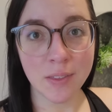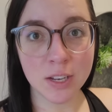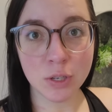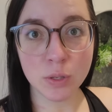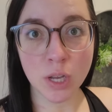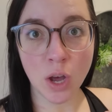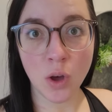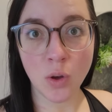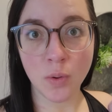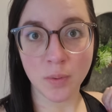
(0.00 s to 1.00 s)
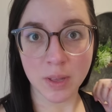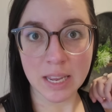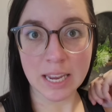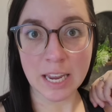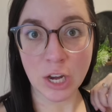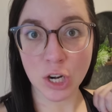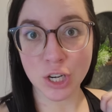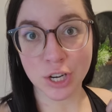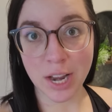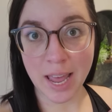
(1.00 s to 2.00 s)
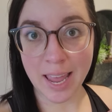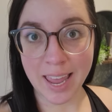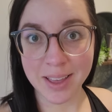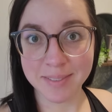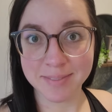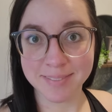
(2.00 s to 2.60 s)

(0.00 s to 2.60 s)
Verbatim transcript: that you saw here today.